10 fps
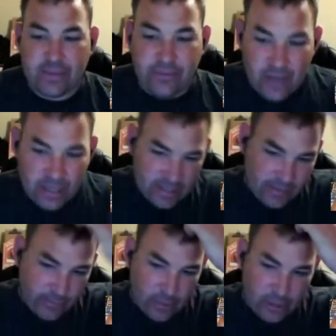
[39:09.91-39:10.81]
a lot of times the
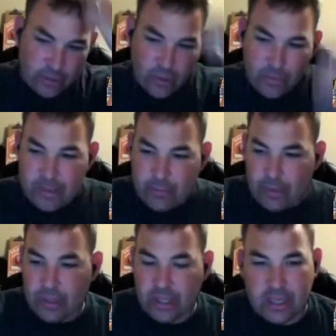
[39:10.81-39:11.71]
fans have a pretty
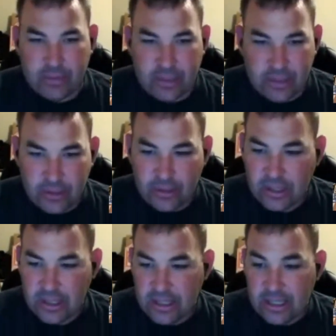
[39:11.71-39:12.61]
short memory when it comes
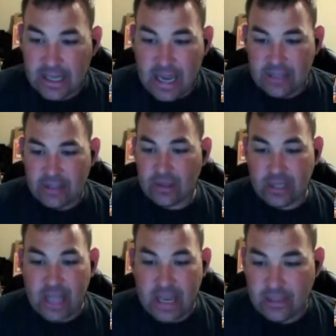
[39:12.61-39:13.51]
to a guy that
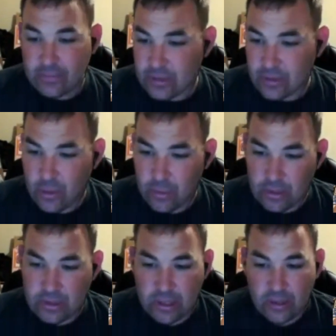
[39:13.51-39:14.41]
starts lighting up the
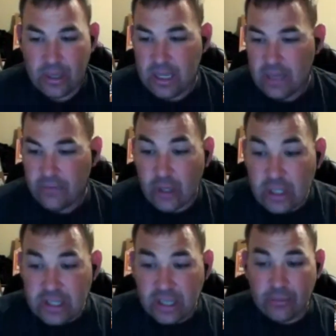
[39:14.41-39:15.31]
scoreboard so if
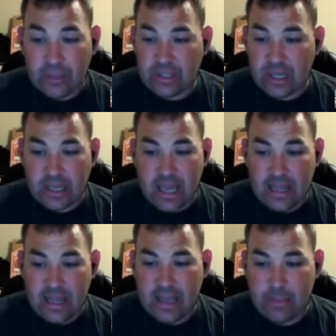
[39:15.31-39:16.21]
you're going to take a risk on a
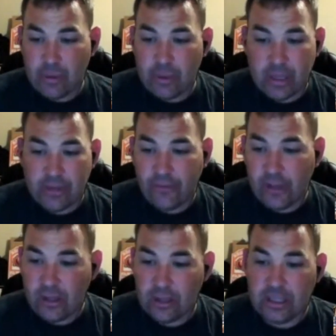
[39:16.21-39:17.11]
guy like that put him on the
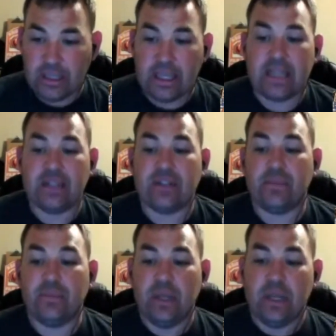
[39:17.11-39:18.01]
field let
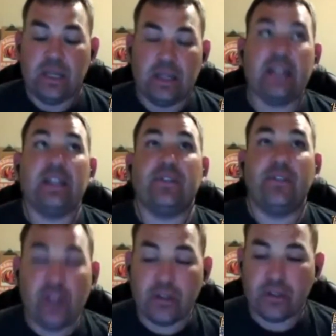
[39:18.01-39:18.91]
his let his
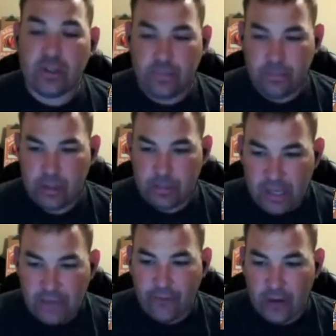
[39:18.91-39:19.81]
fields
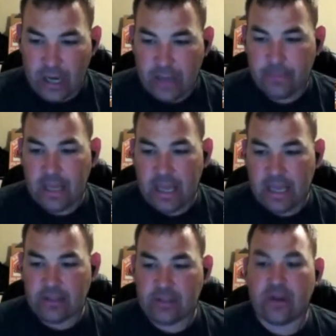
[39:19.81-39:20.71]
speak for him
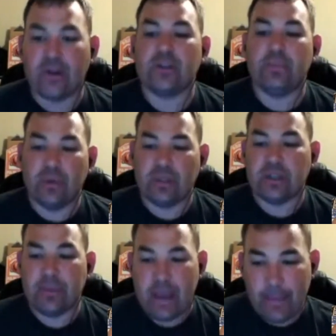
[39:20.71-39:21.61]
and start to put
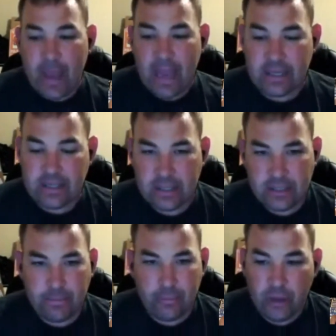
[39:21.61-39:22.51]
some of that baggage in
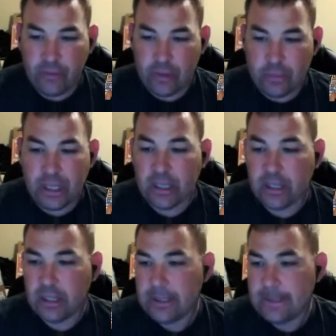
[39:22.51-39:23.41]
his rearview mirror.